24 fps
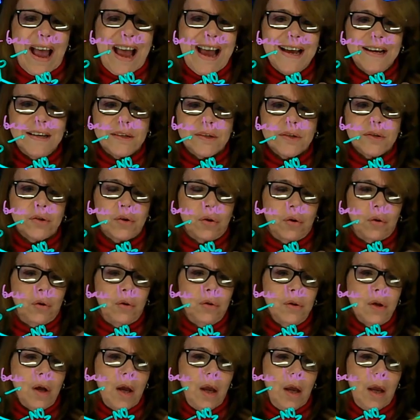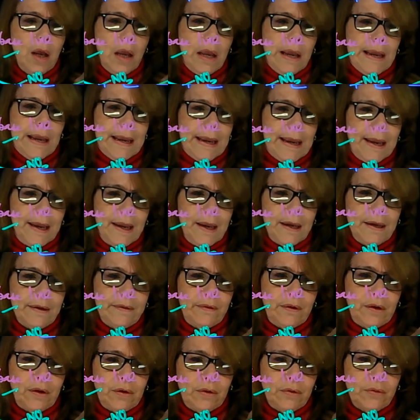anisole in
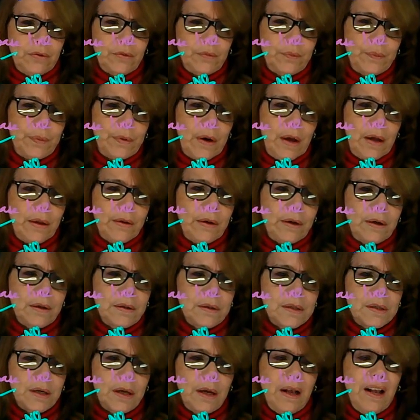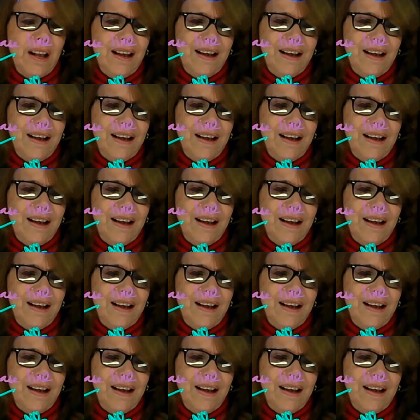the other product.